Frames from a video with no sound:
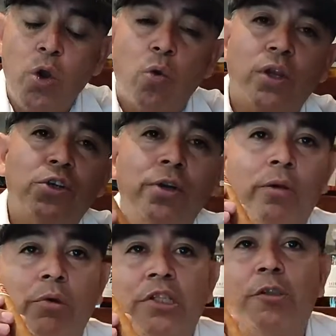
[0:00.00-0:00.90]
What should
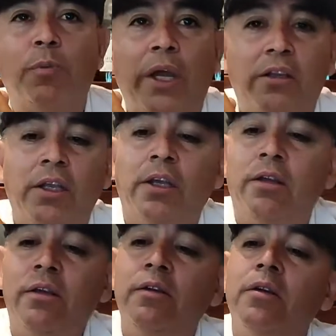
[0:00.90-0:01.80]
I be
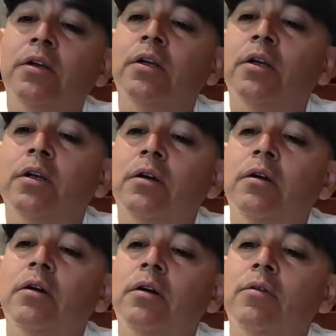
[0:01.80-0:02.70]
expecting
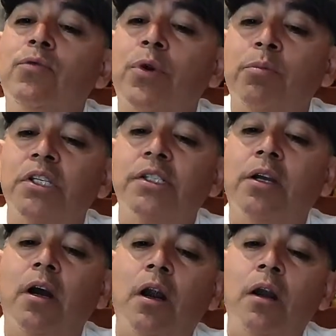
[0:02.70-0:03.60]
from this
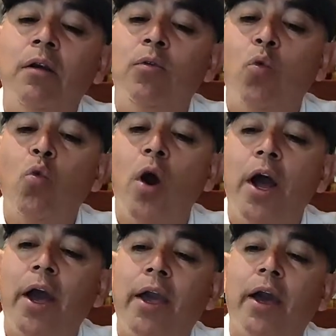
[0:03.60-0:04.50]
cigar?
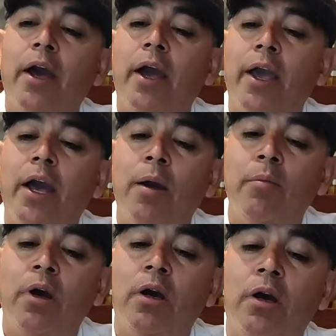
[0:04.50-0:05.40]
Why I
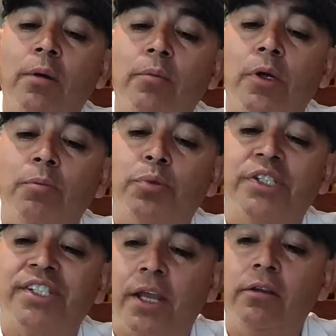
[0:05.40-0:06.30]
am
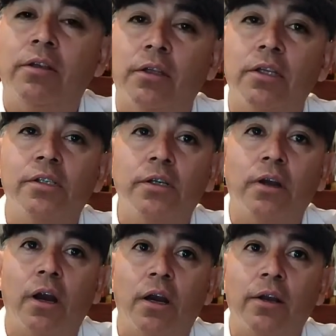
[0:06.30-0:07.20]
presenting this
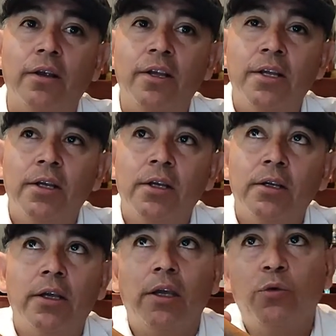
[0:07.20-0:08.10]
cigar?
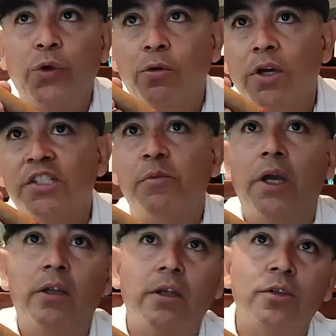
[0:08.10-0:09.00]
If it was
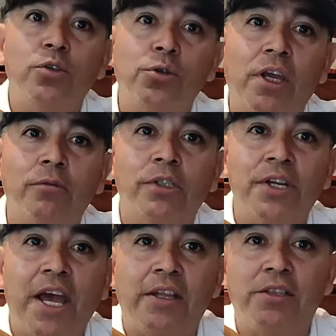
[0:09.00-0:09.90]
made in
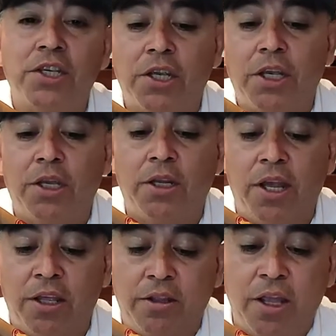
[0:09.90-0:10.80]
2019
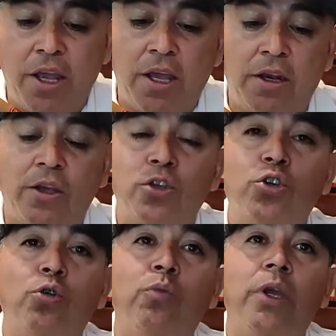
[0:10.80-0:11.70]
and then it
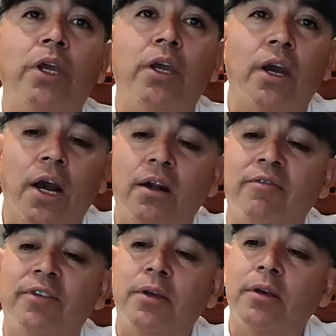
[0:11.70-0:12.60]
should be out in